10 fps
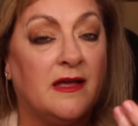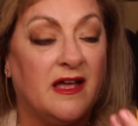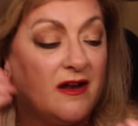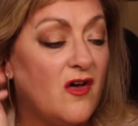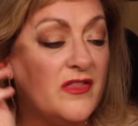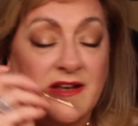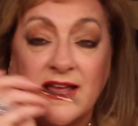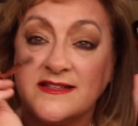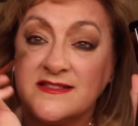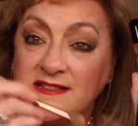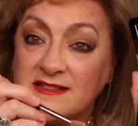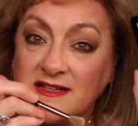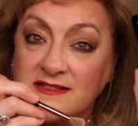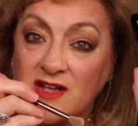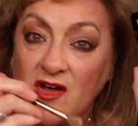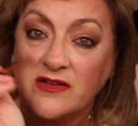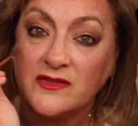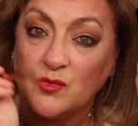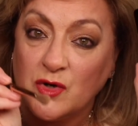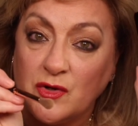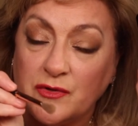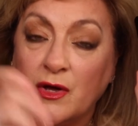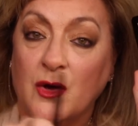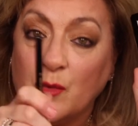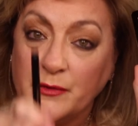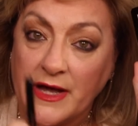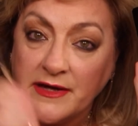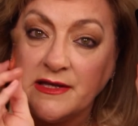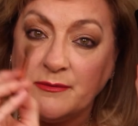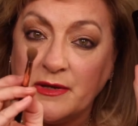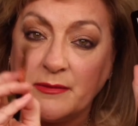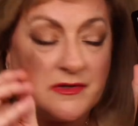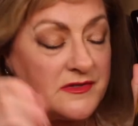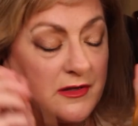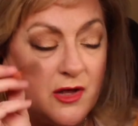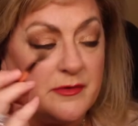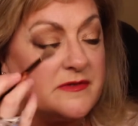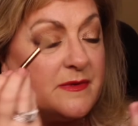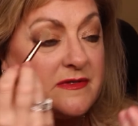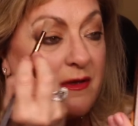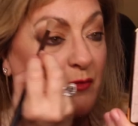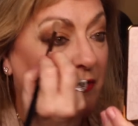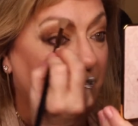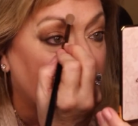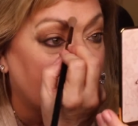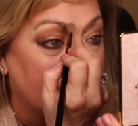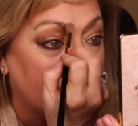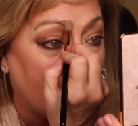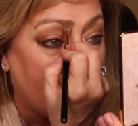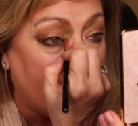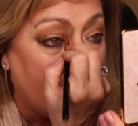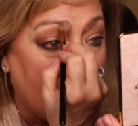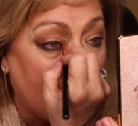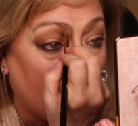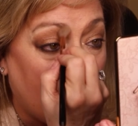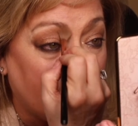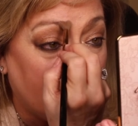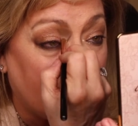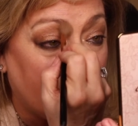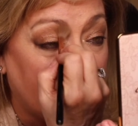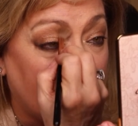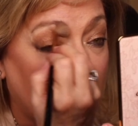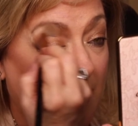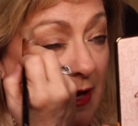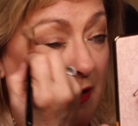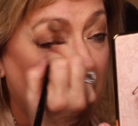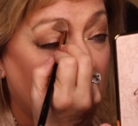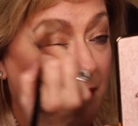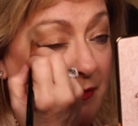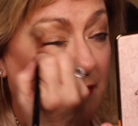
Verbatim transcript: and all the nasty sex talk in the world will not keep him because there'll always be someone else who'll do that and probably better than you, I hope.